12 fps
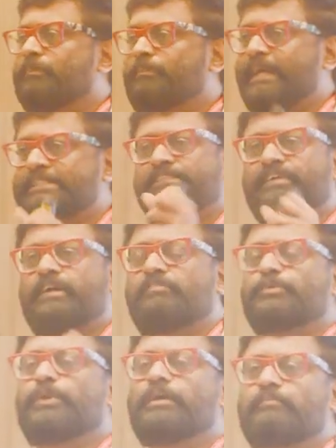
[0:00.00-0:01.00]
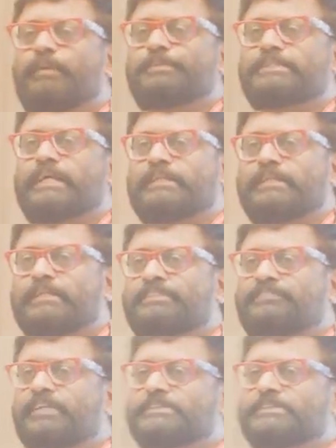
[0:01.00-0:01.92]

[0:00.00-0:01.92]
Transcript: The best way of doing a website is